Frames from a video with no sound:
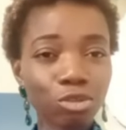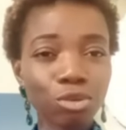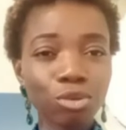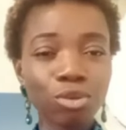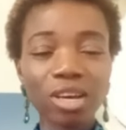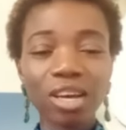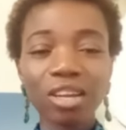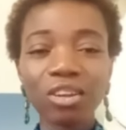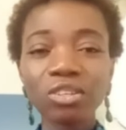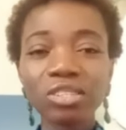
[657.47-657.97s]
So
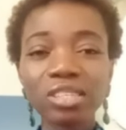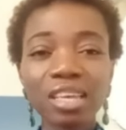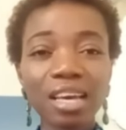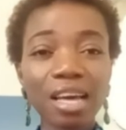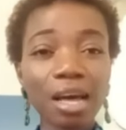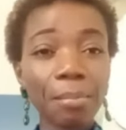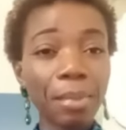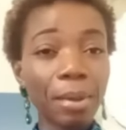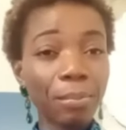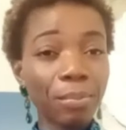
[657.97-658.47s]
you cannot
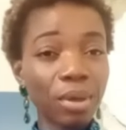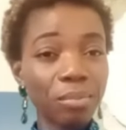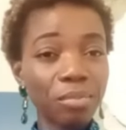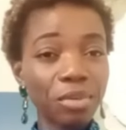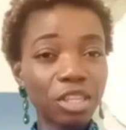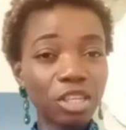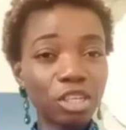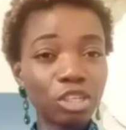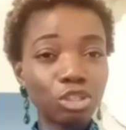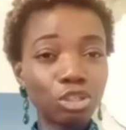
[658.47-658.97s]
take up a
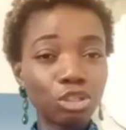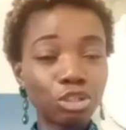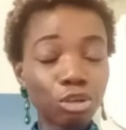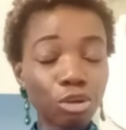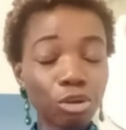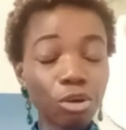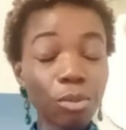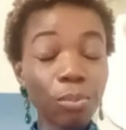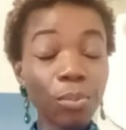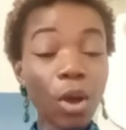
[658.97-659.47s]
permanent
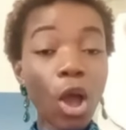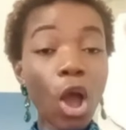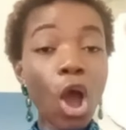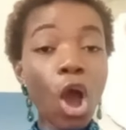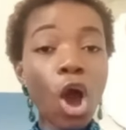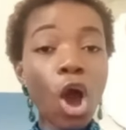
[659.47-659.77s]
job.